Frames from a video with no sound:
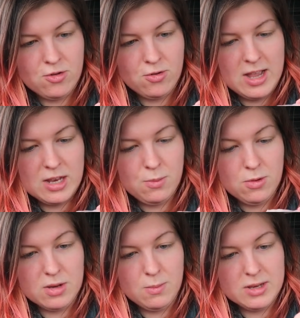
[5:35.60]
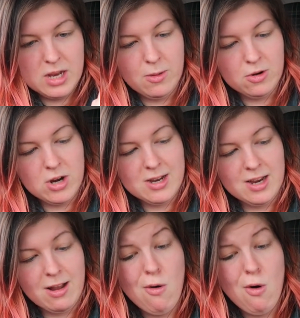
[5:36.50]
So let's put this balsamic
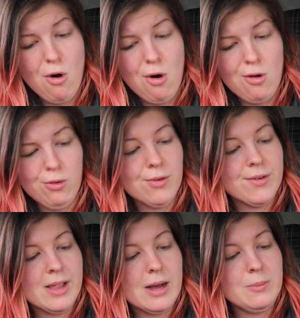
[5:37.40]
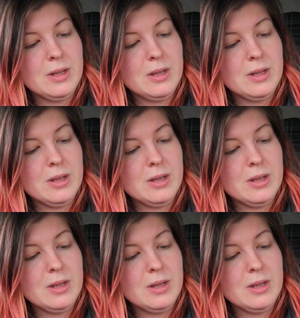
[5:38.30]
dressing all over that